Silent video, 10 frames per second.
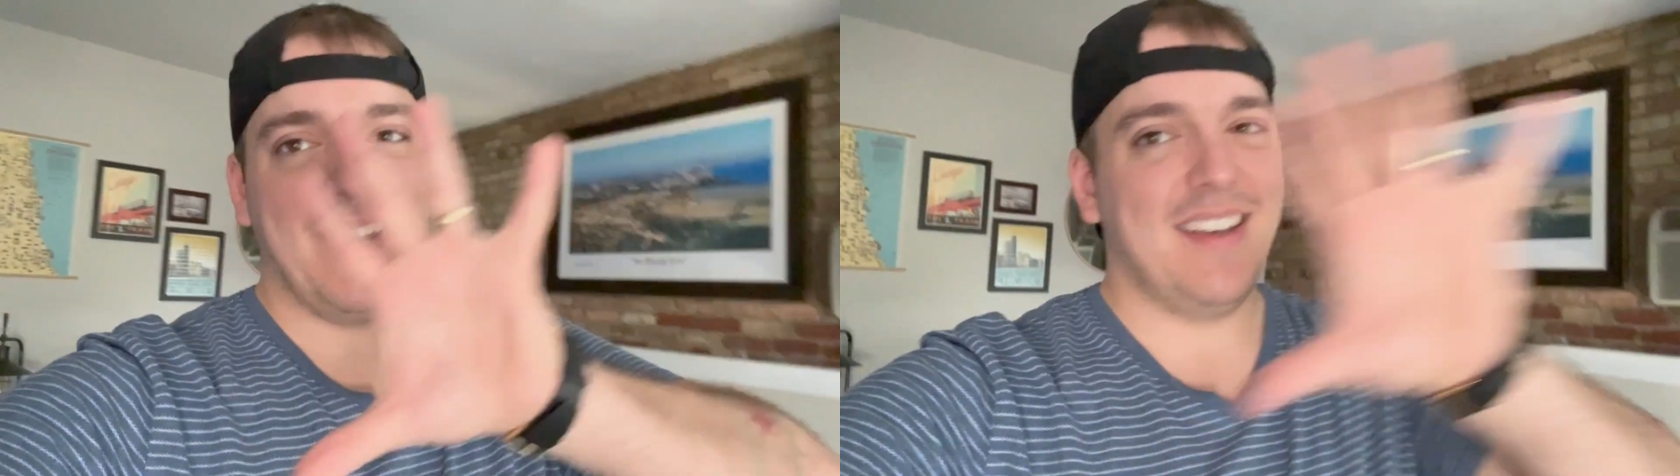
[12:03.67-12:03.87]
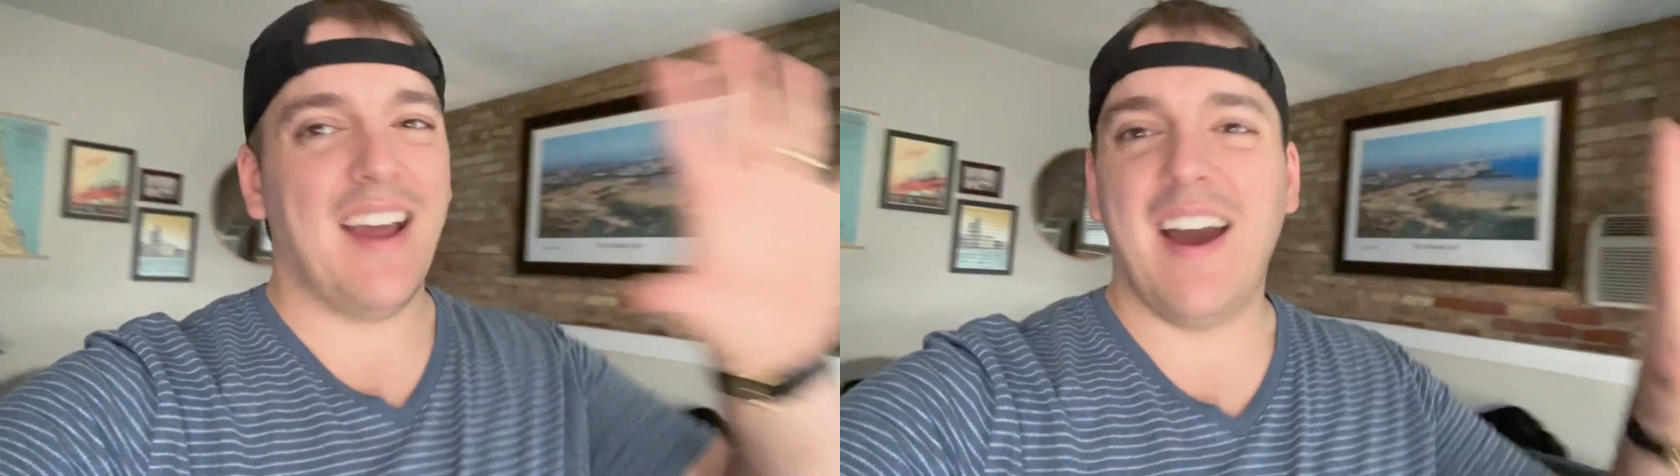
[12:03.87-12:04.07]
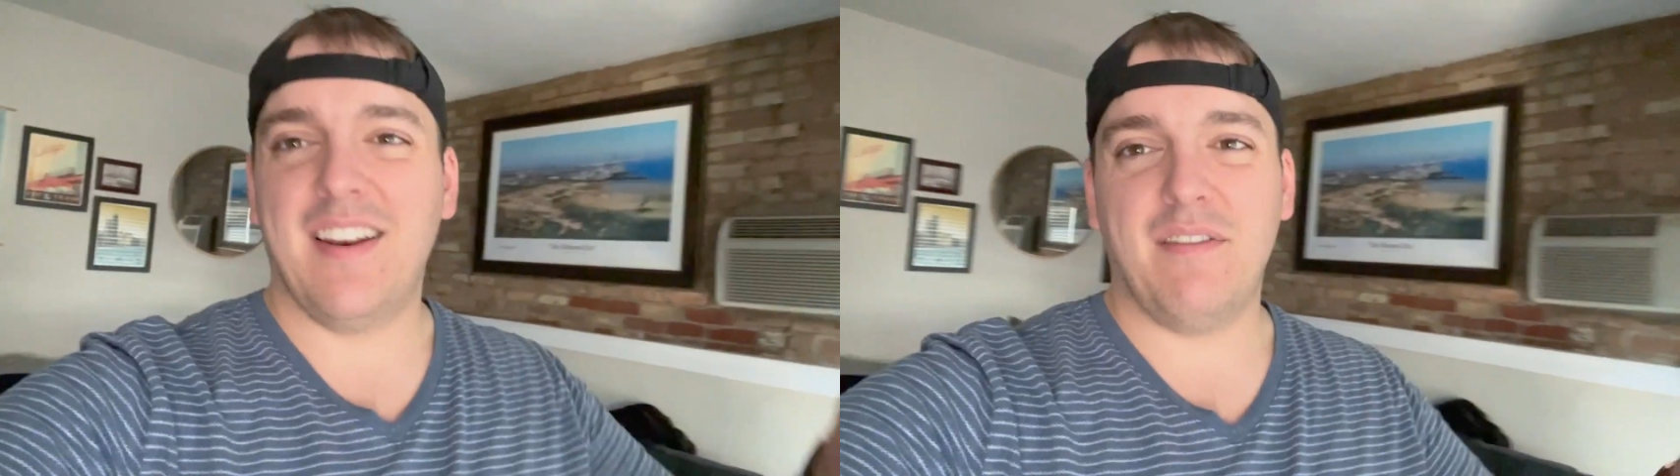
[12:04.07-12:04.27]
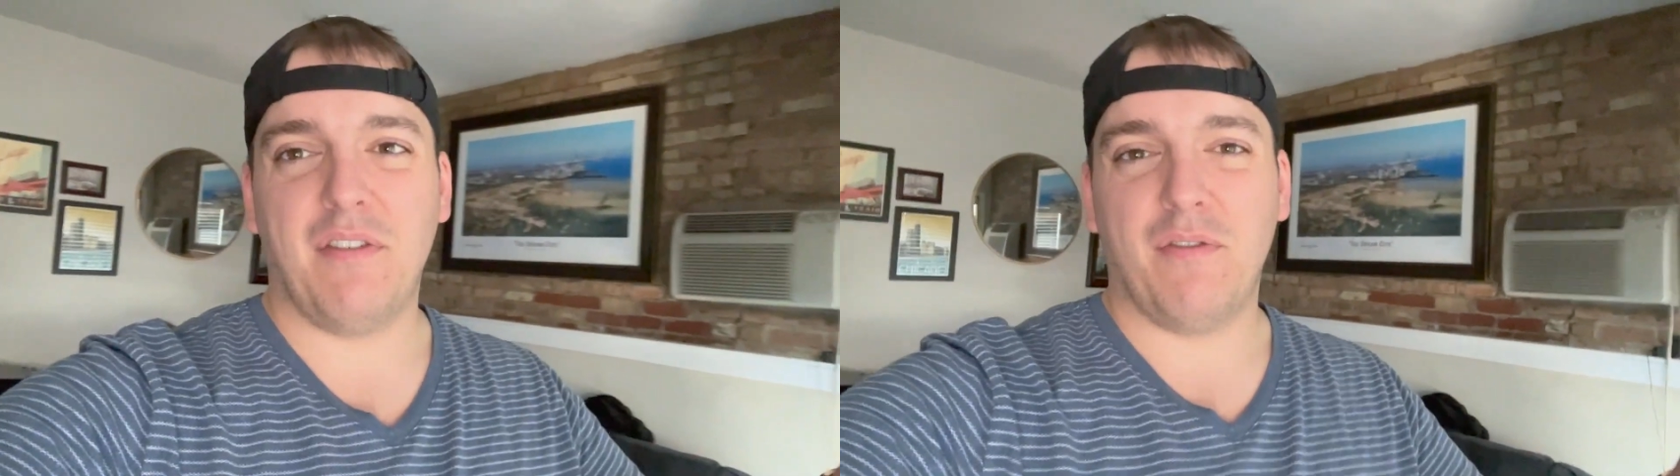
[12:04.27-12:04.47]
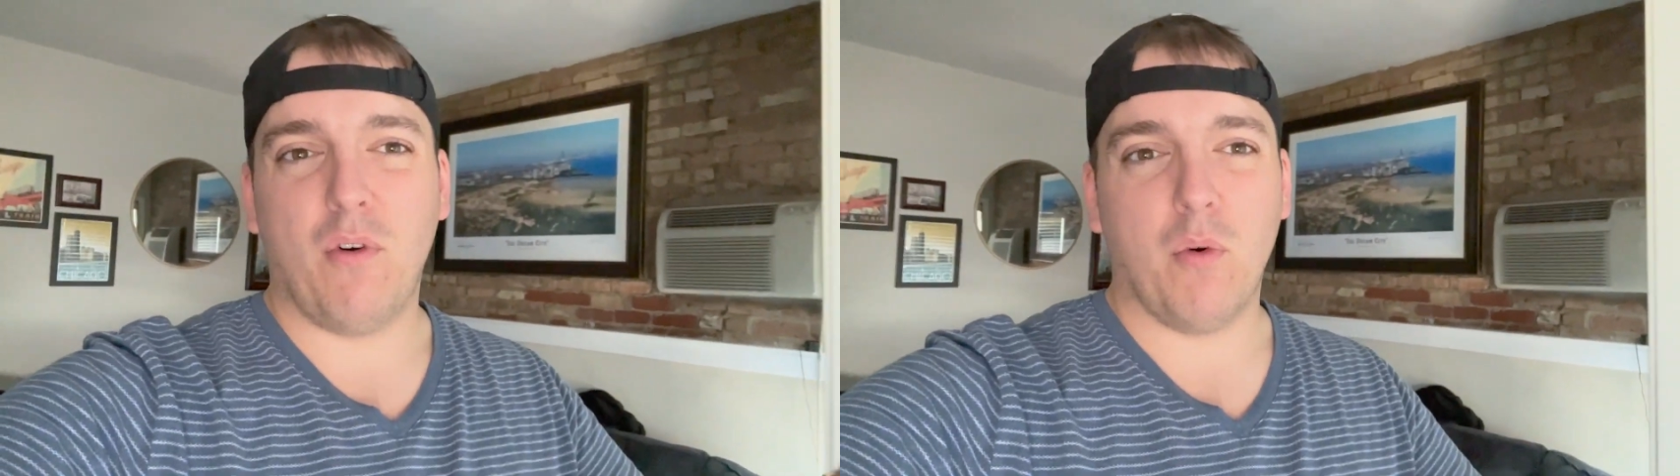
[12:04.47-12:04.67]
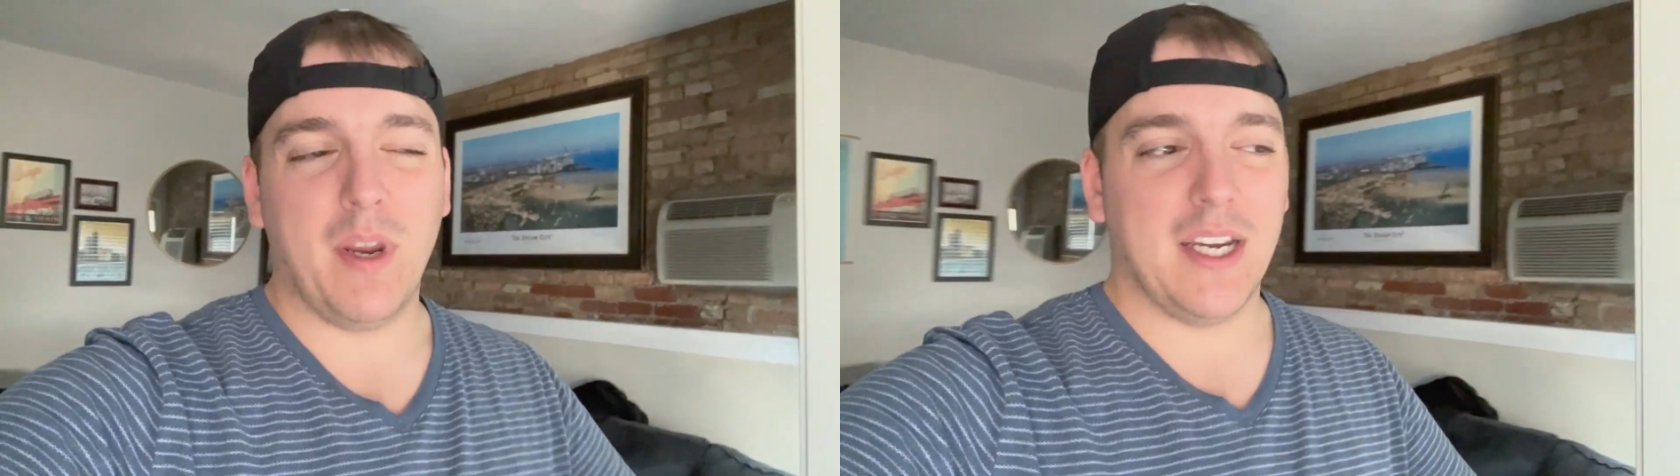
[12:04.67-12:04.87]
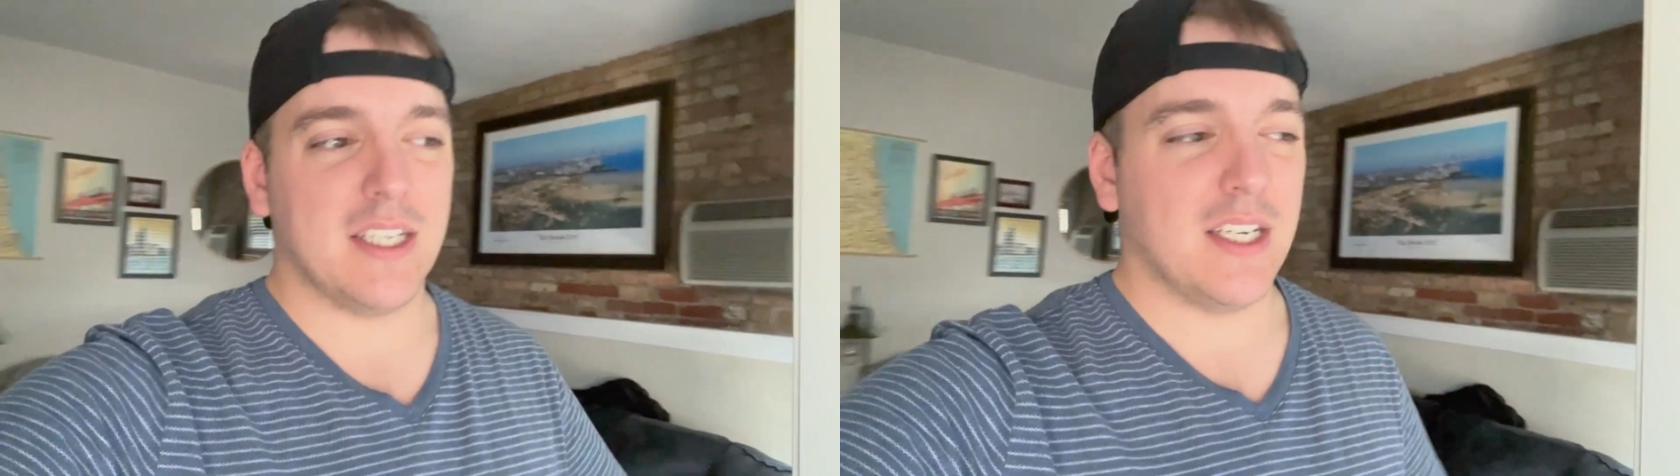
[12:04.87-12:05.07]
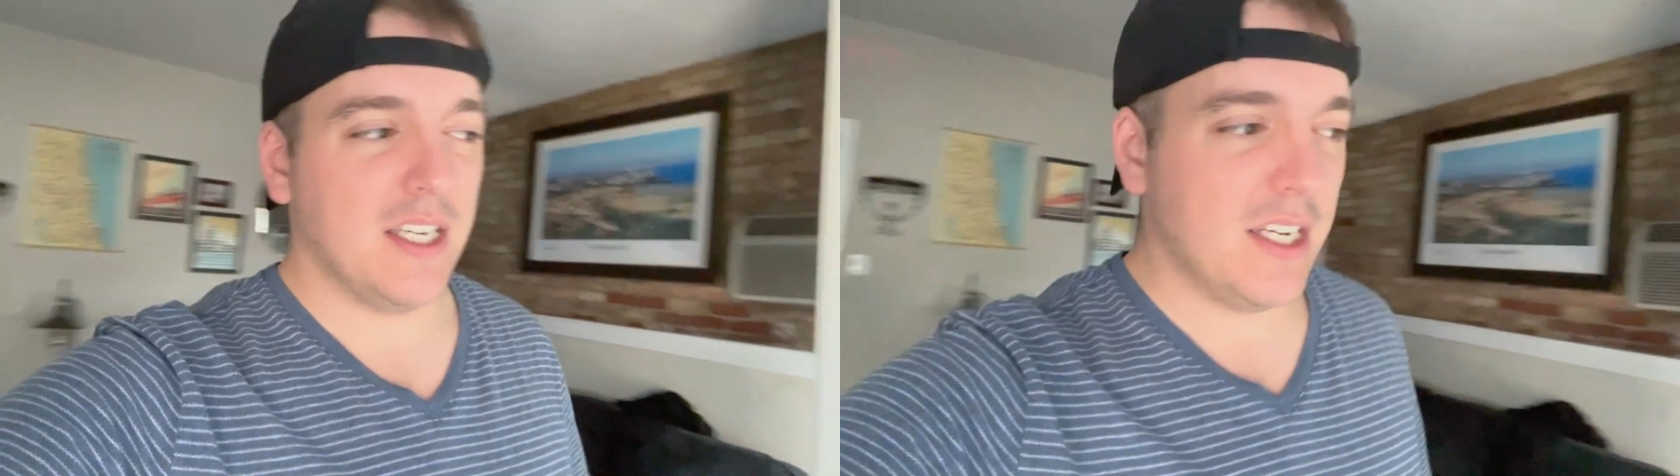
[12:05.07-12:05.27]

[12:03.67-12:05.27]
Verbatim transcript: done for four weeks.